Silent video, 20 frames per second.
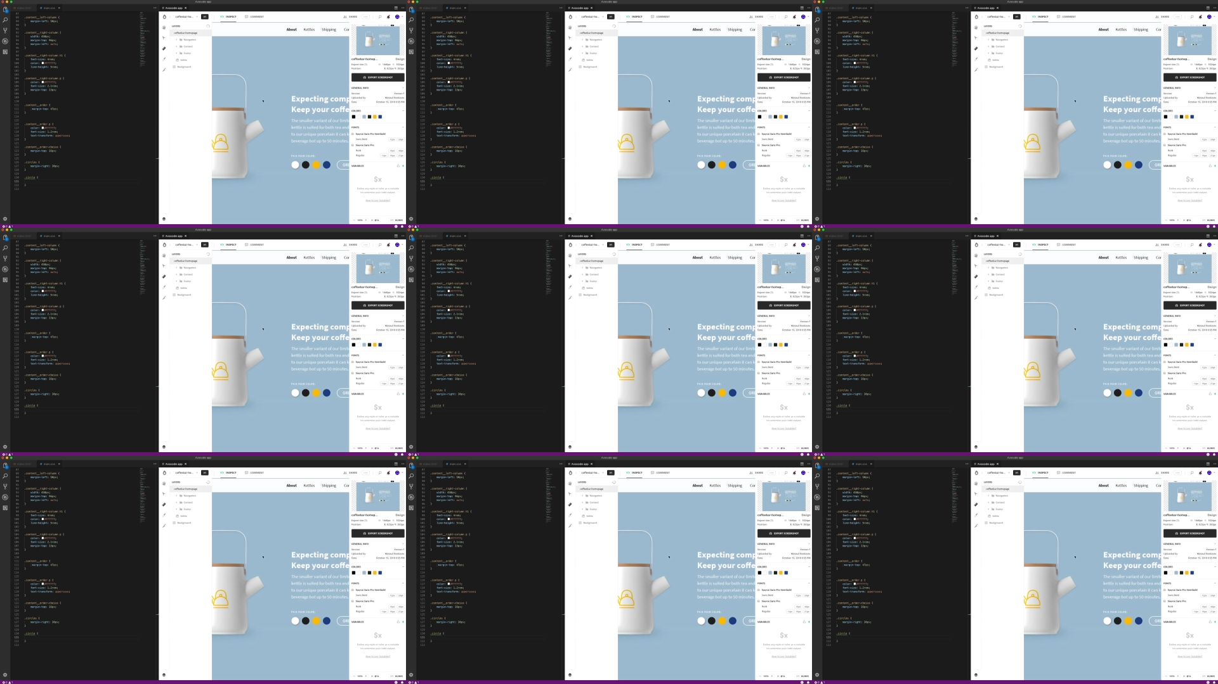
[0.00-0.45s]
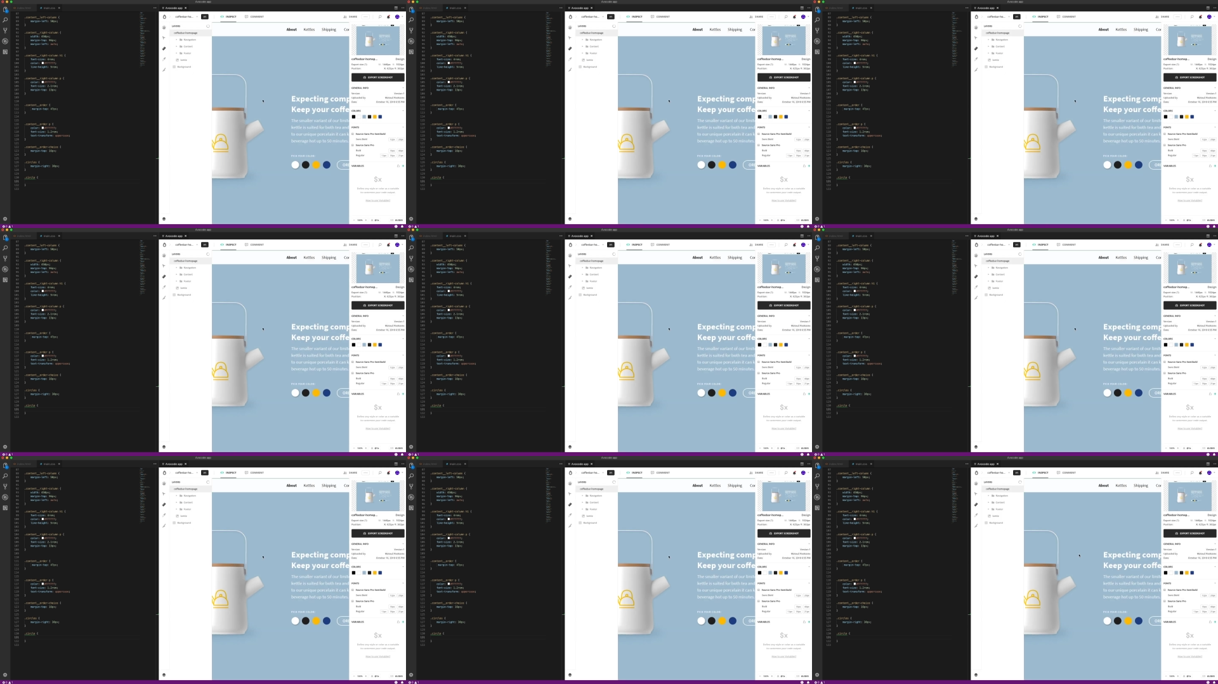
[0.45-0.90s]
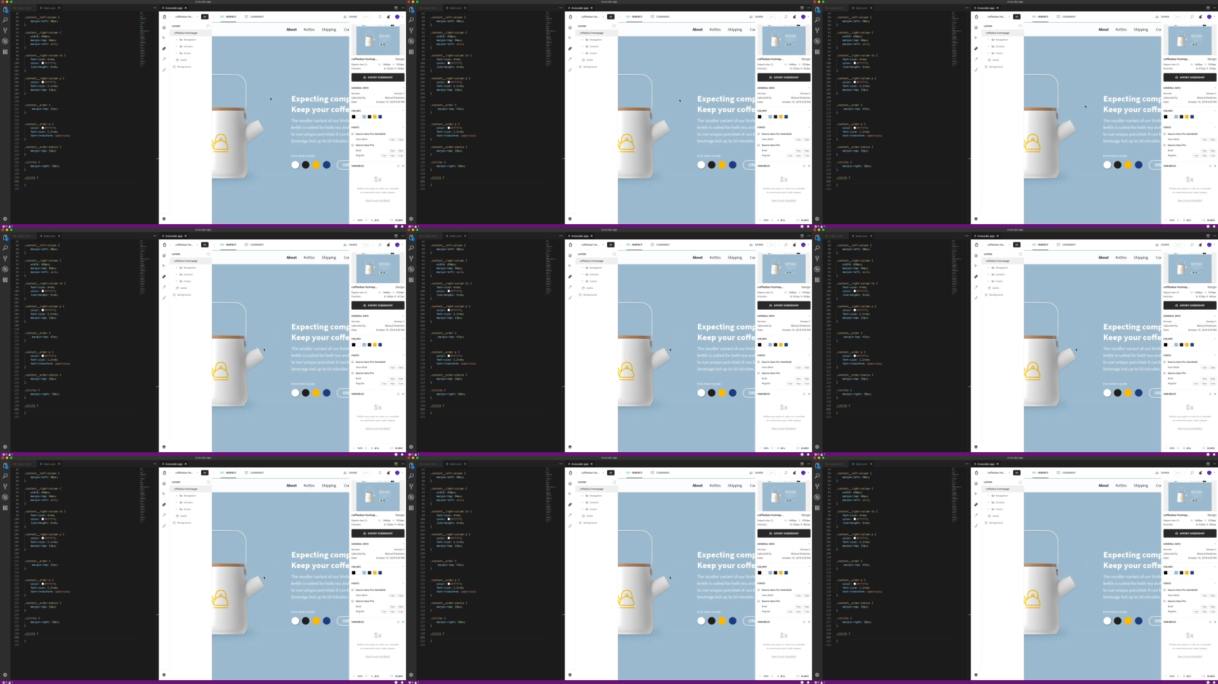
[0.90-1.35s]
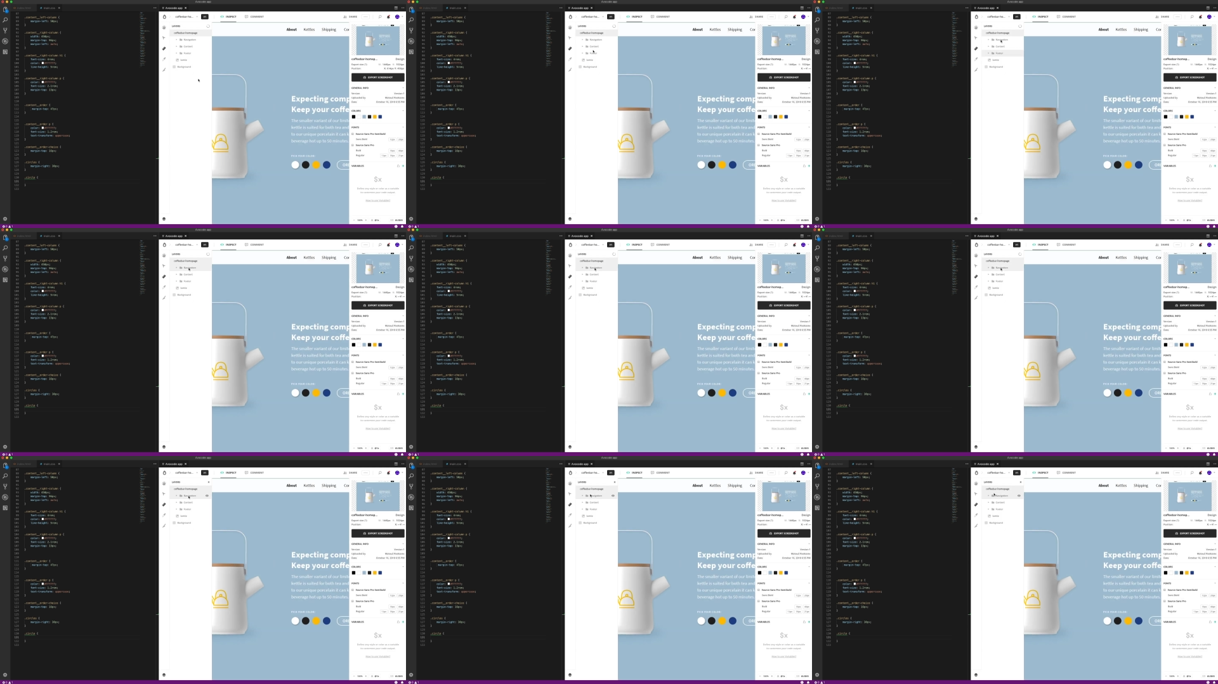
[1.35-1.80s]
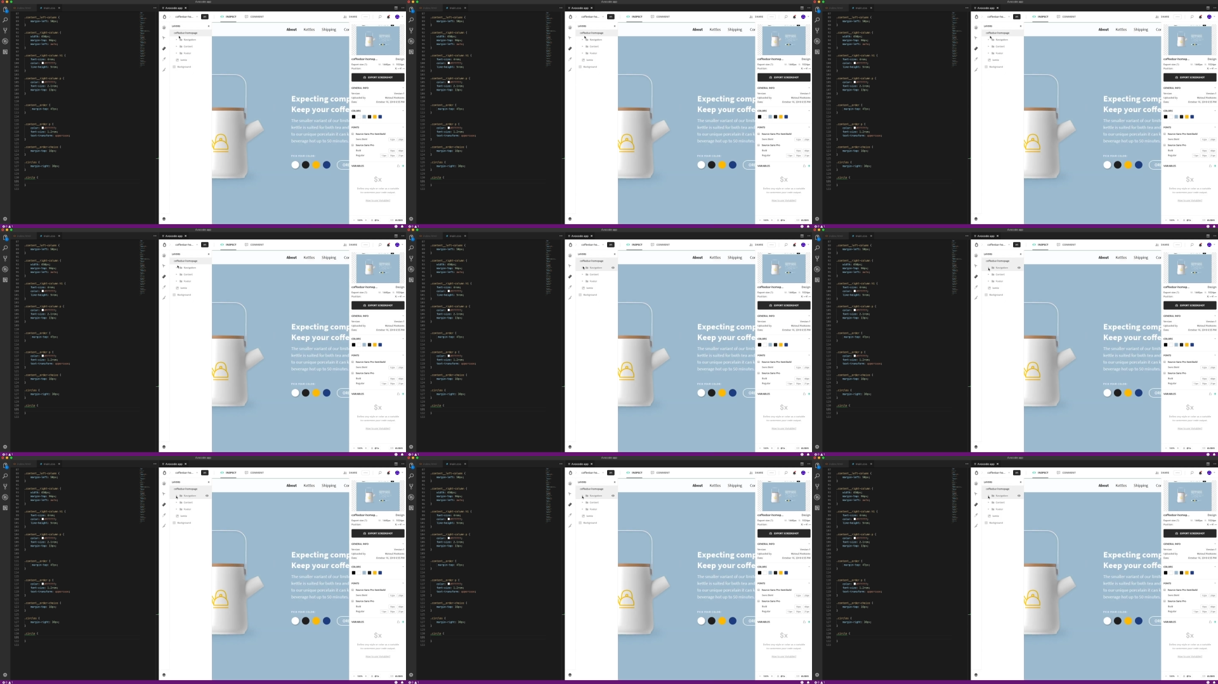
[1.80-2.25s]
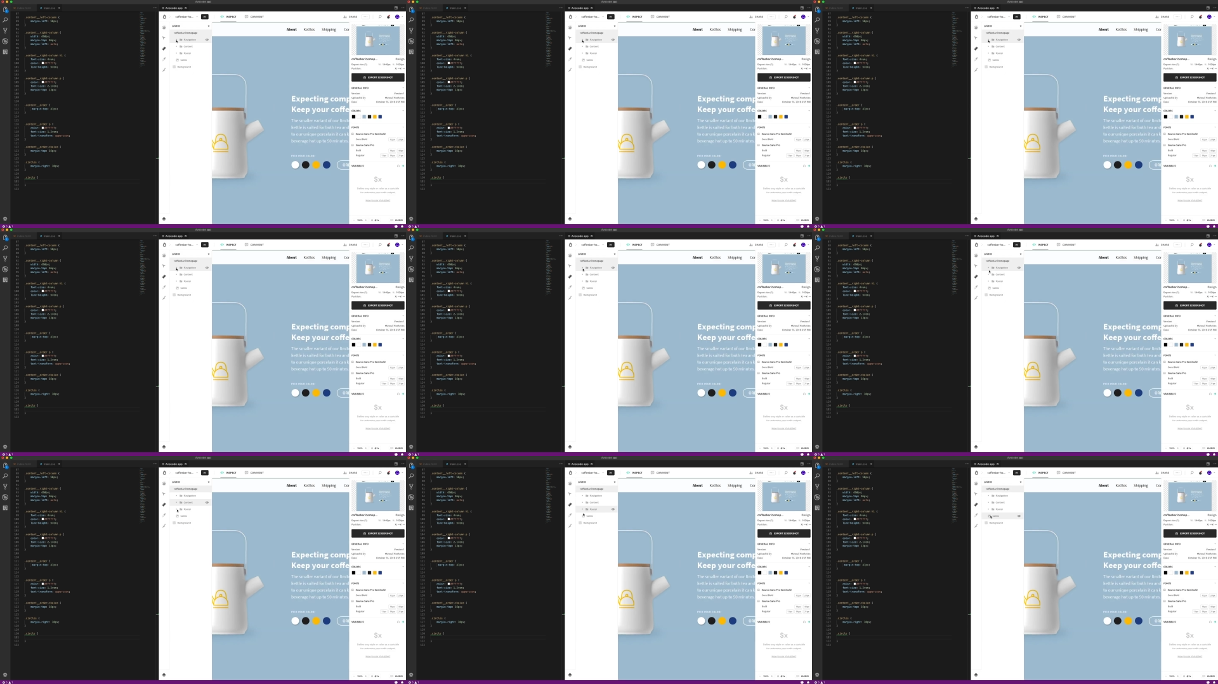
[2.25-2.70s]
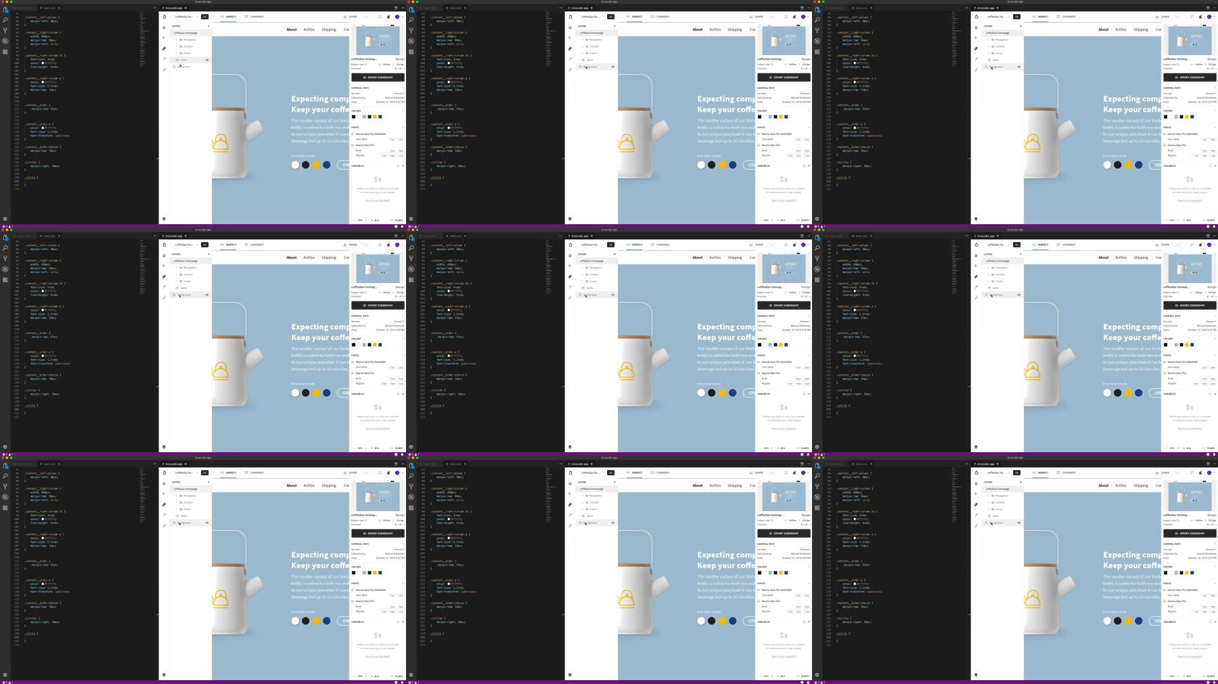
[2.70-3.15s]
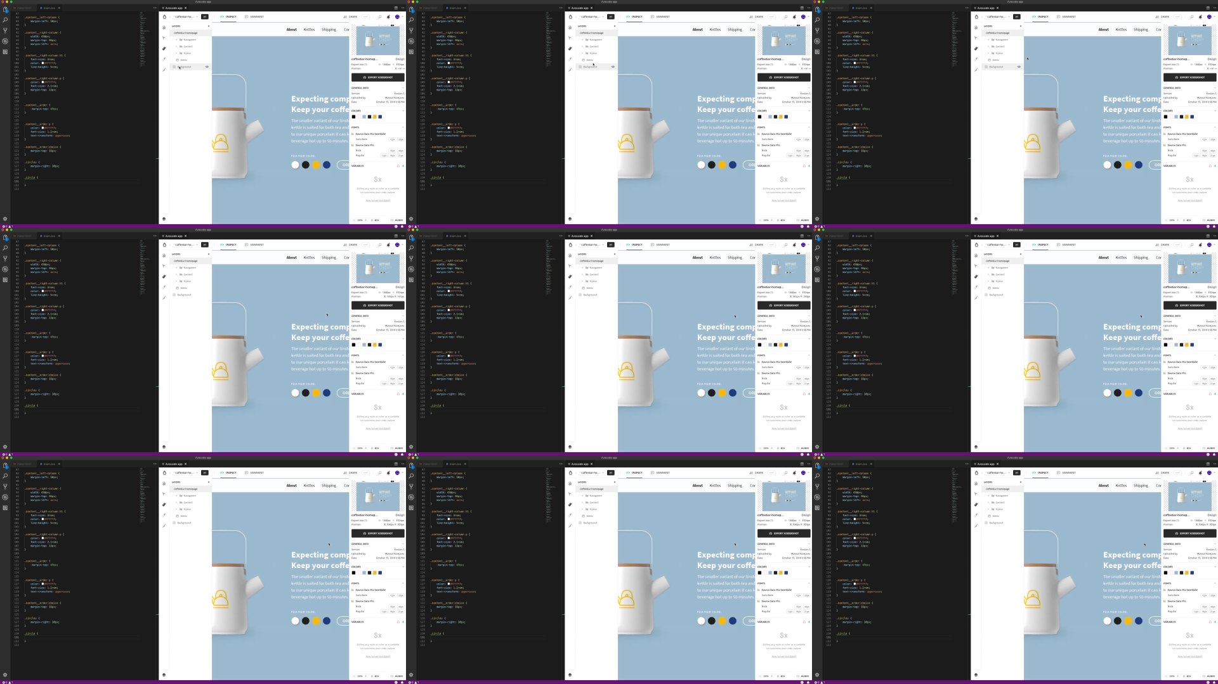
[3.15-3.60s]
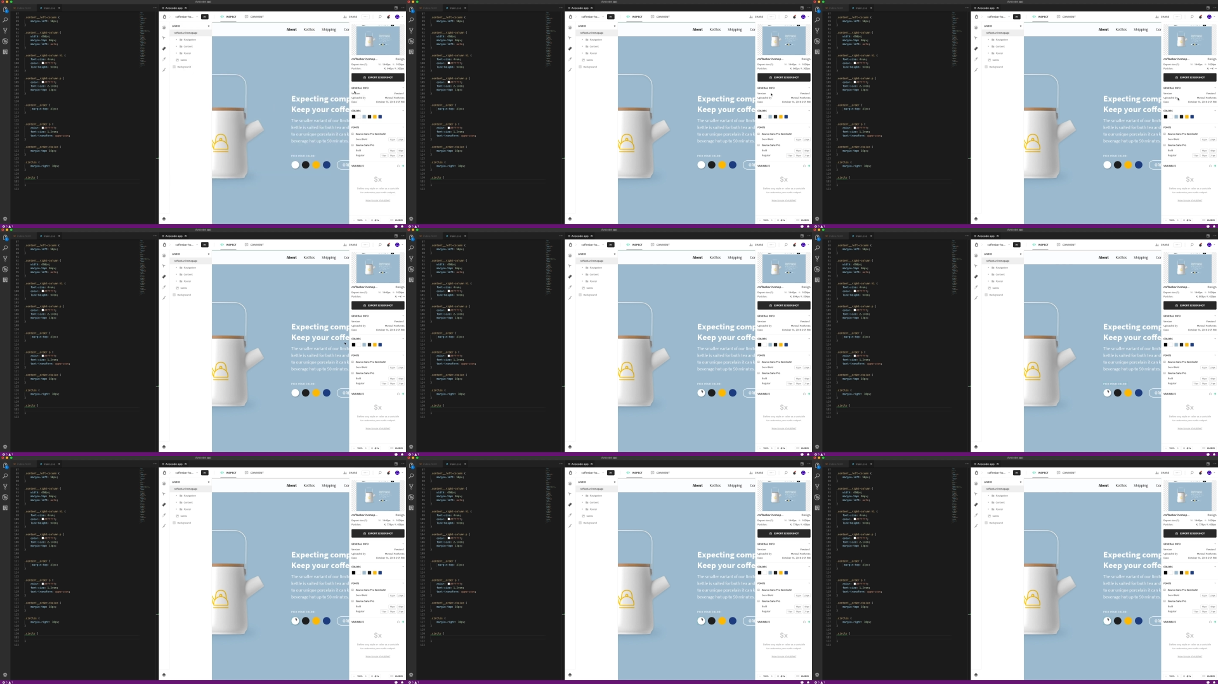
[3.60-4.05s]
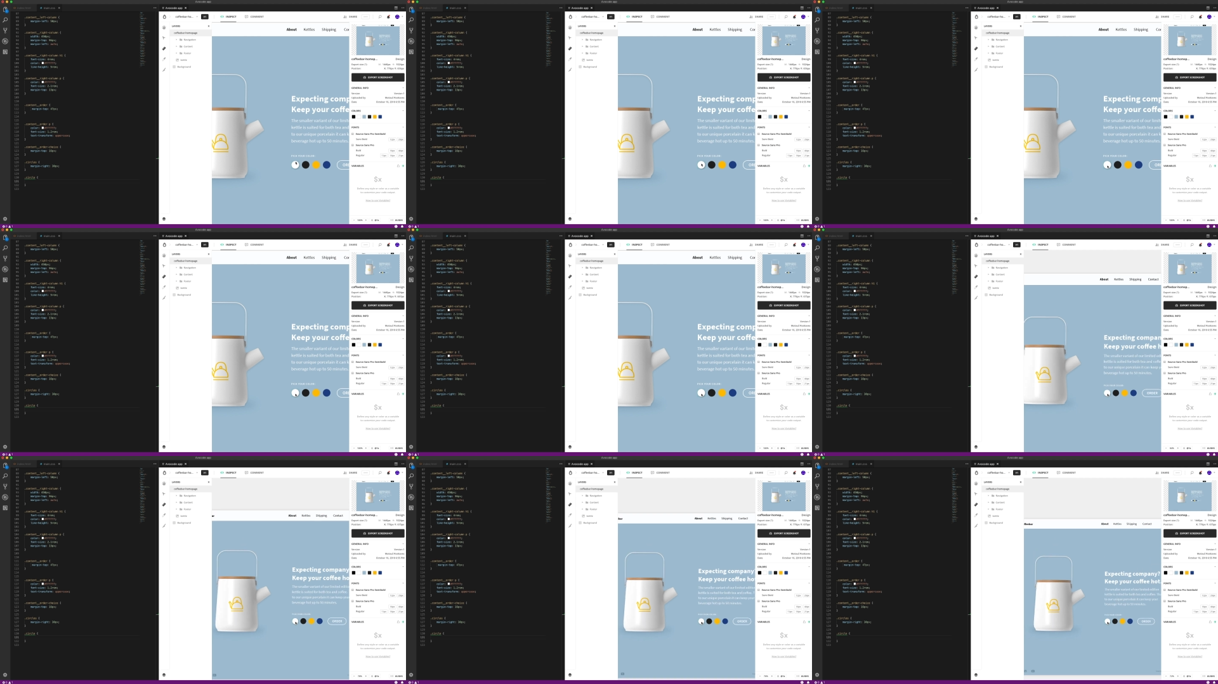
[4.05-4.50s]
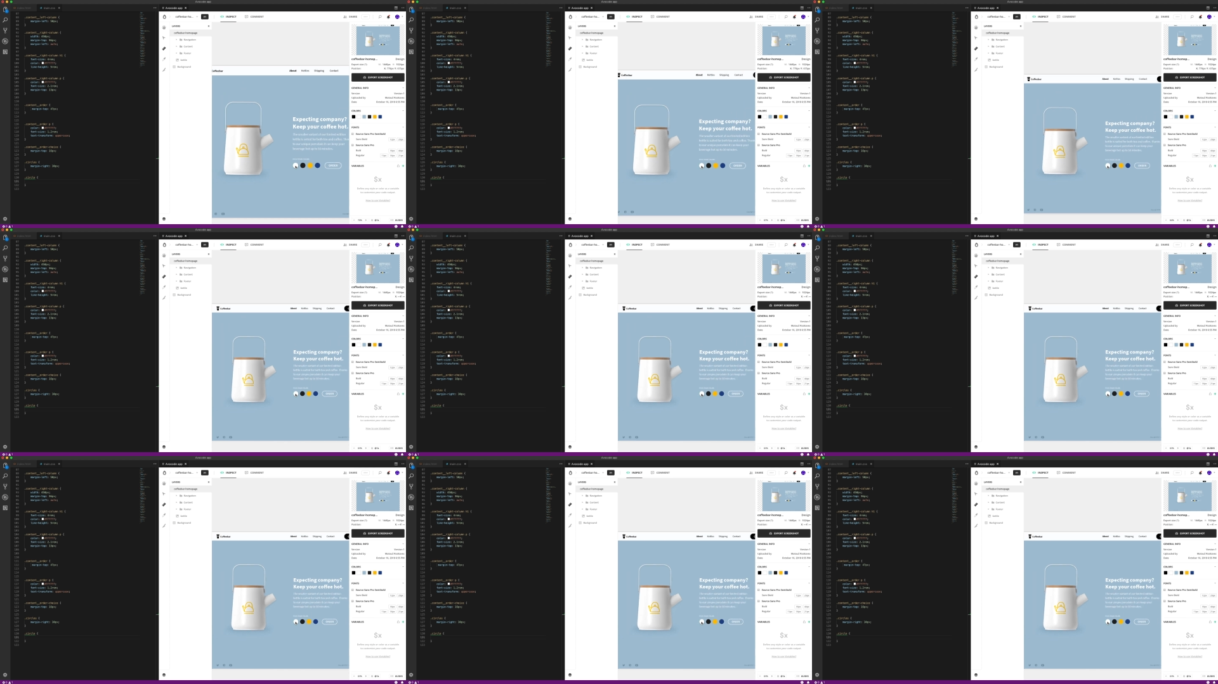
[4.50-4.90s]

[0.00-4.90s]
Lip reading: Nobody's mouth can be seen.